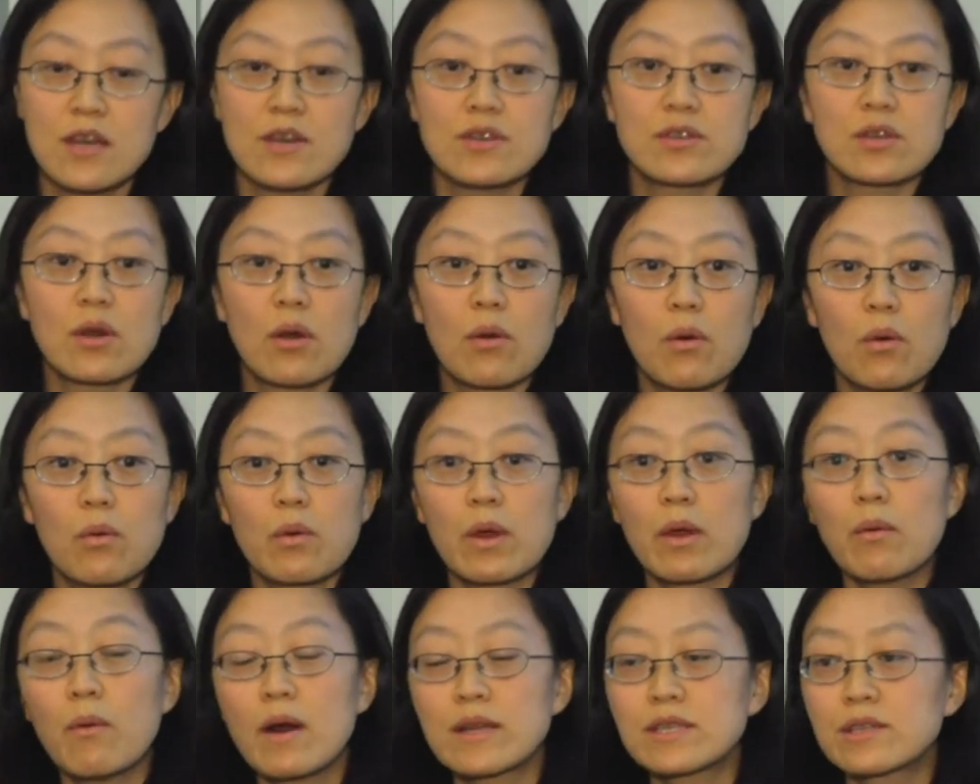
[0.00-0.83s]
So
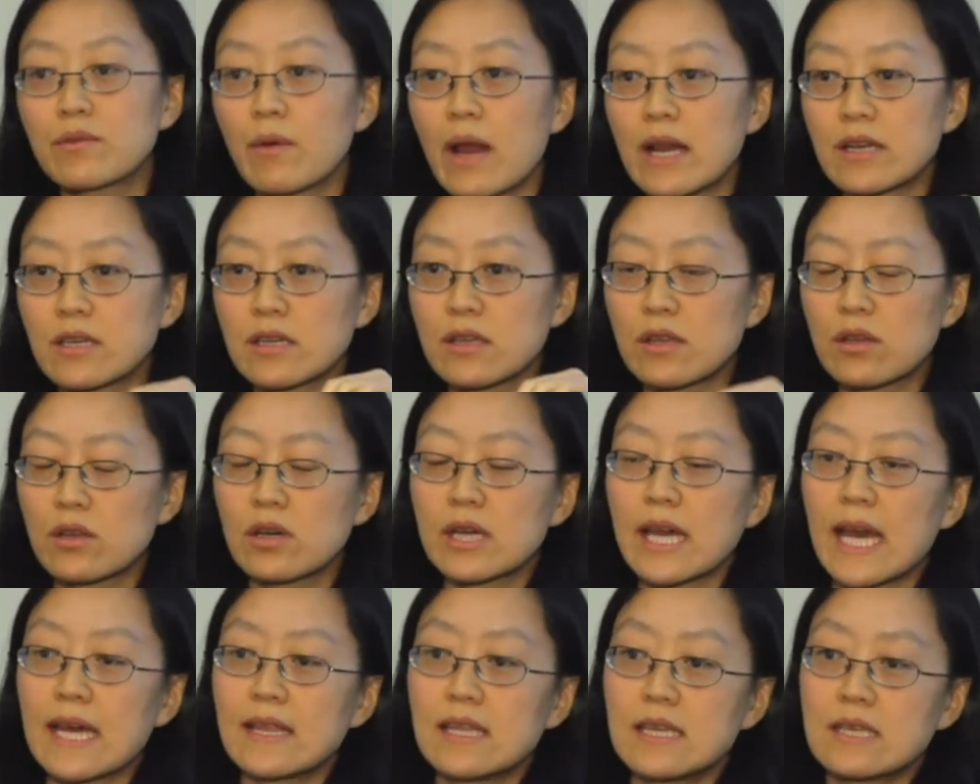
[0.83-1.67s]
we want to actually
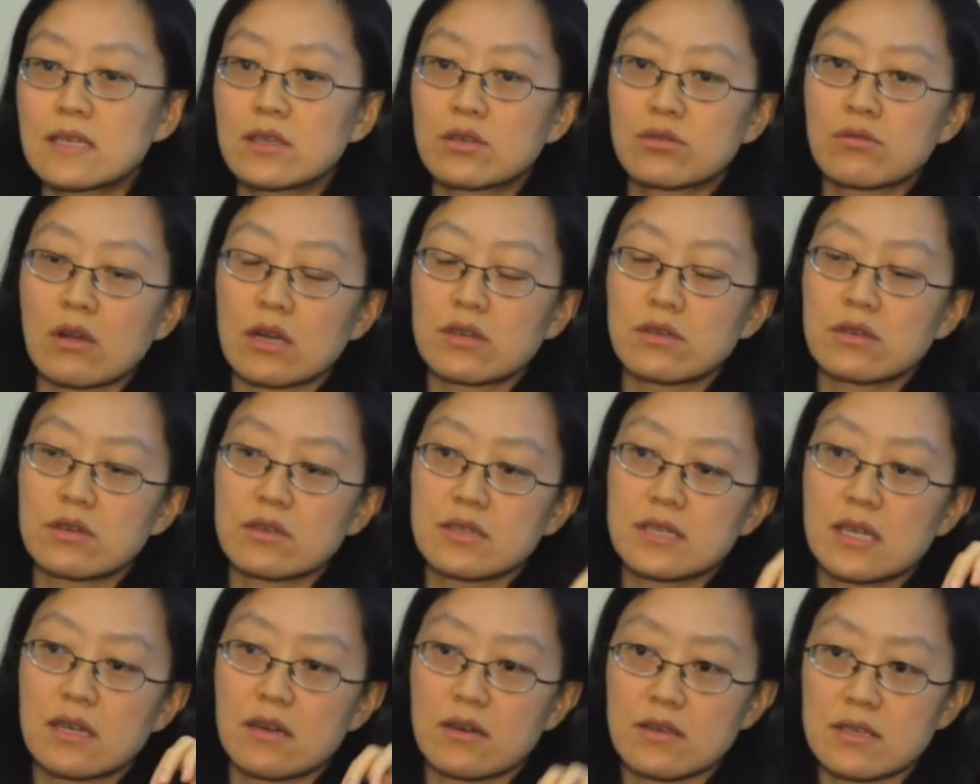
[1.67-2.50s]
look at these
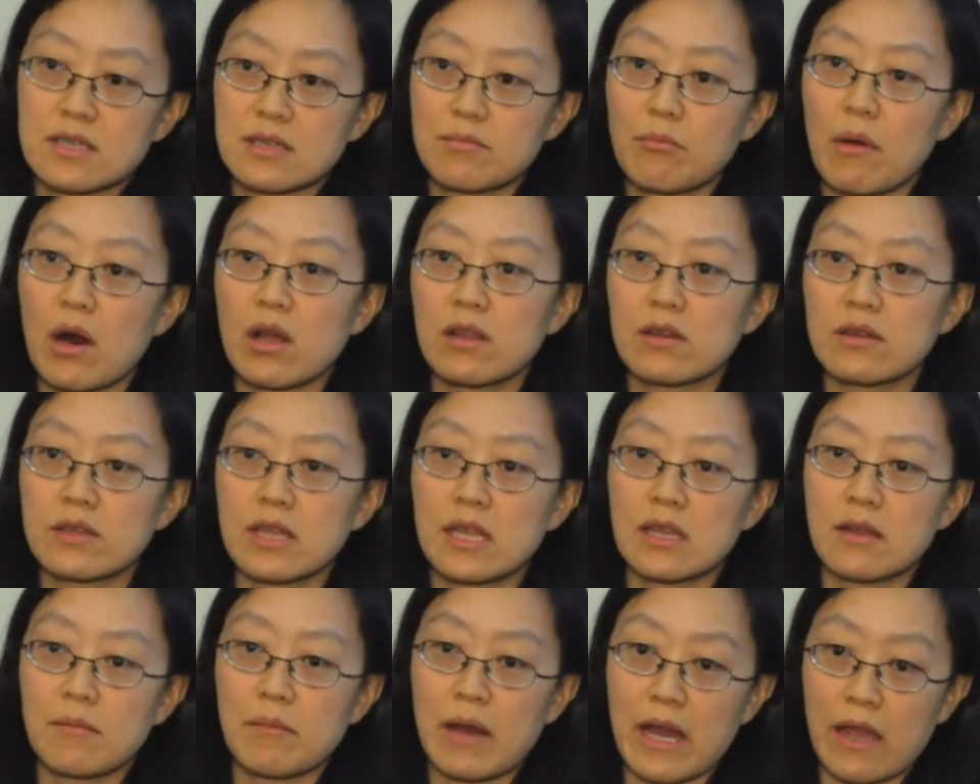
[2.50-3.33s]
structures that are smaller
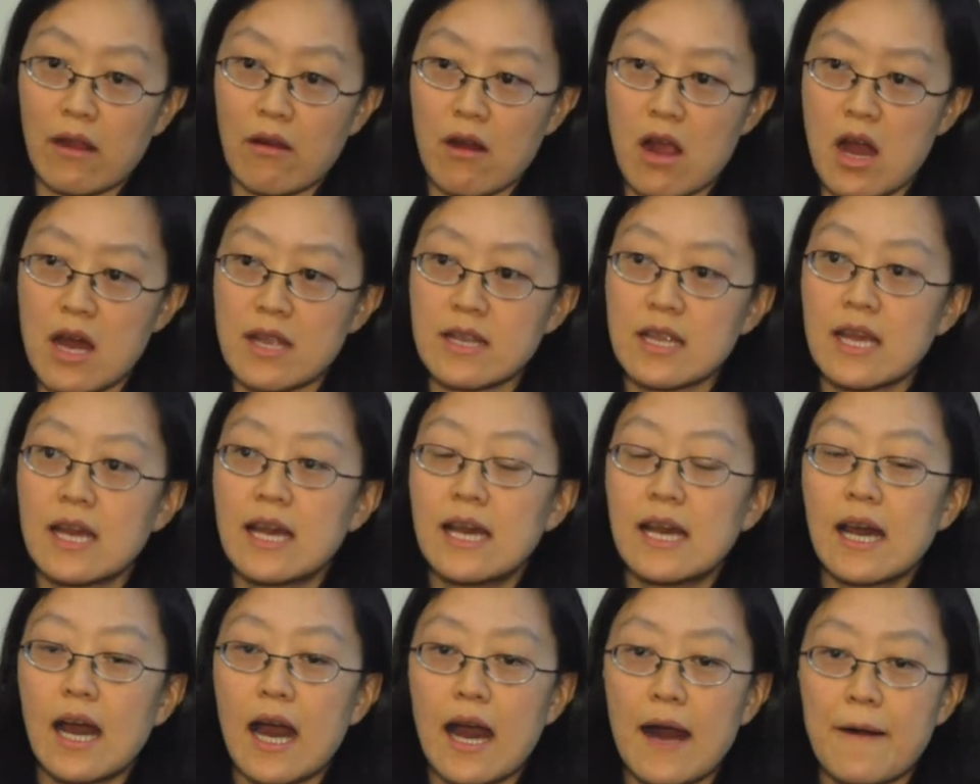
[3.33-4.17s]
than the micron
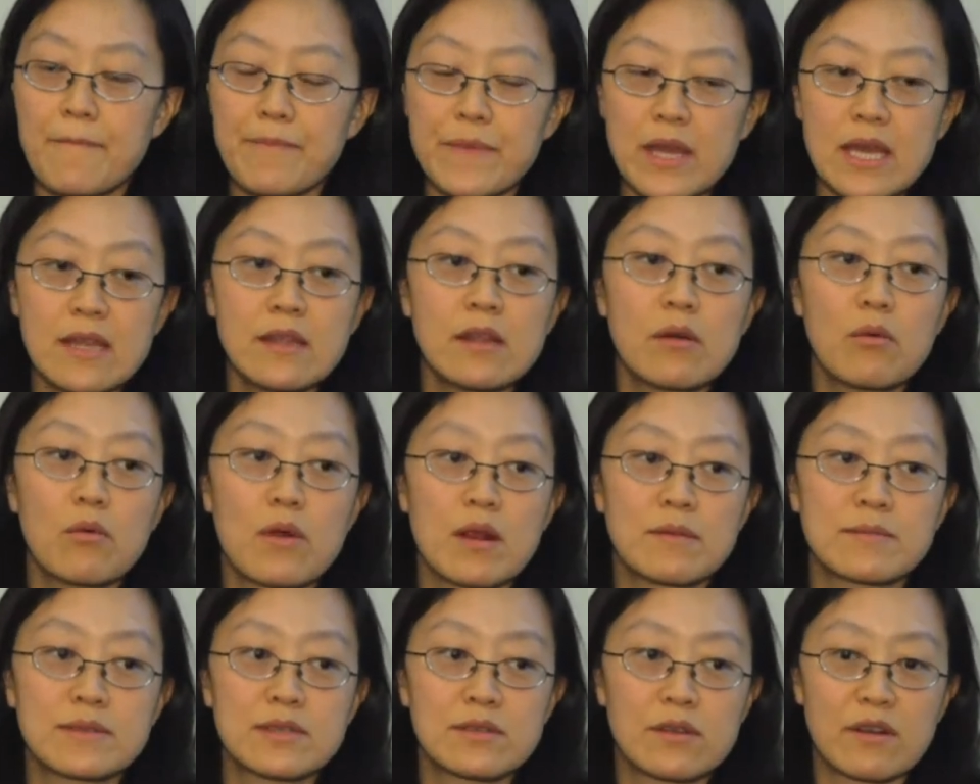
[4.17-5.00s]
in the
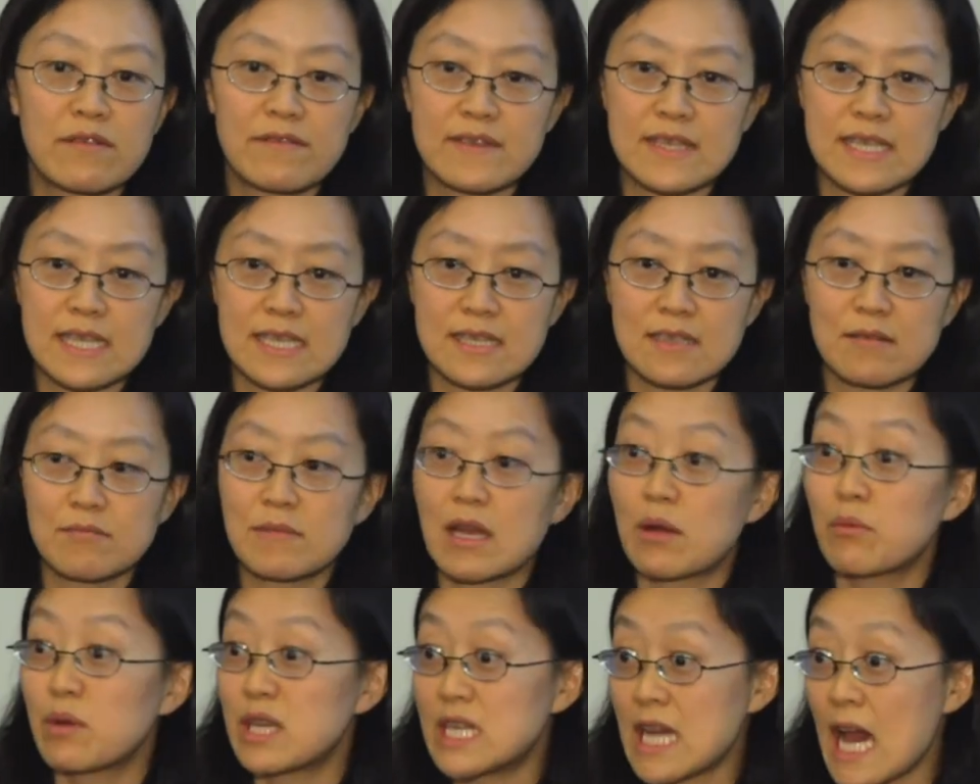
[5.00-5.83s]
worm's nervous system
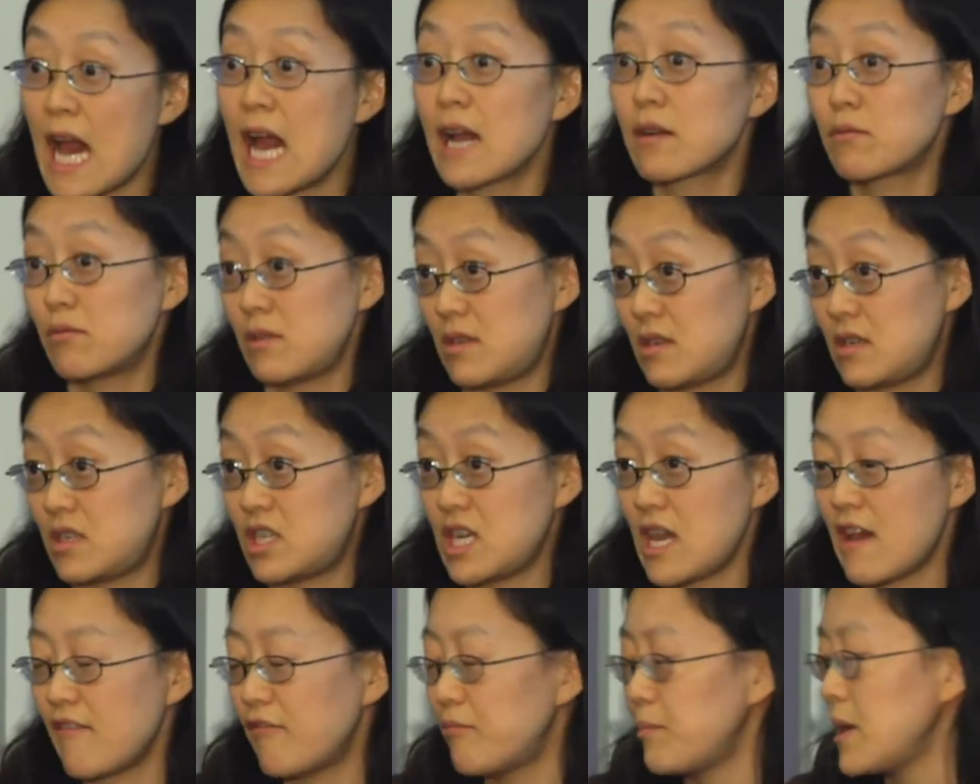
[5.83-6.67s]
that we tag with a
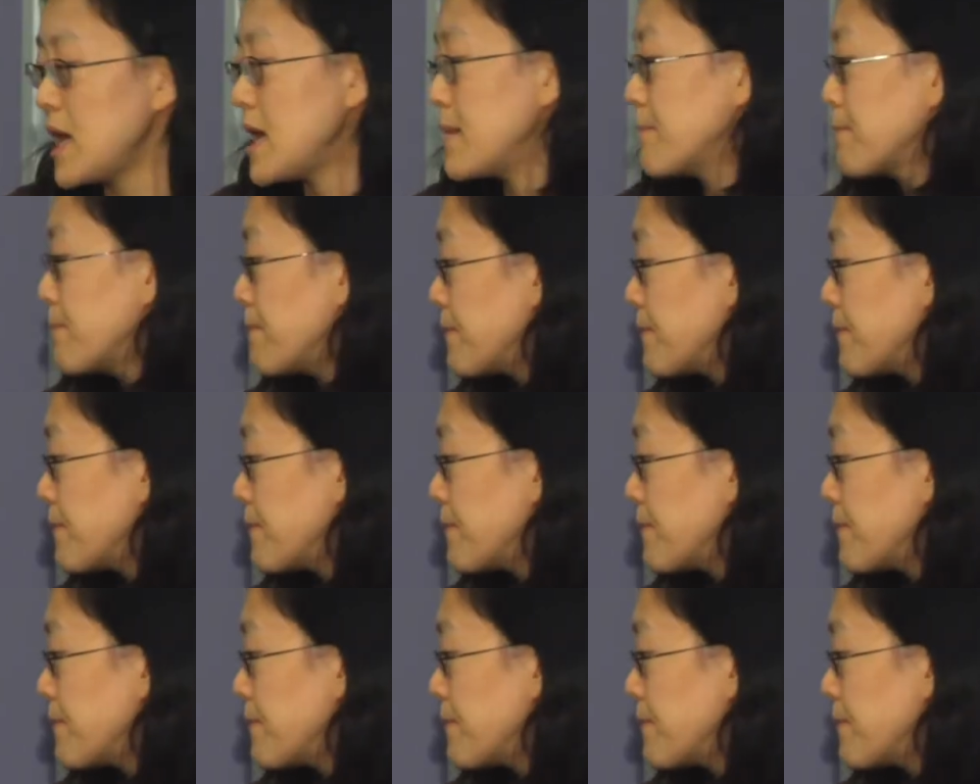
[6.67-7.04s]
GFP.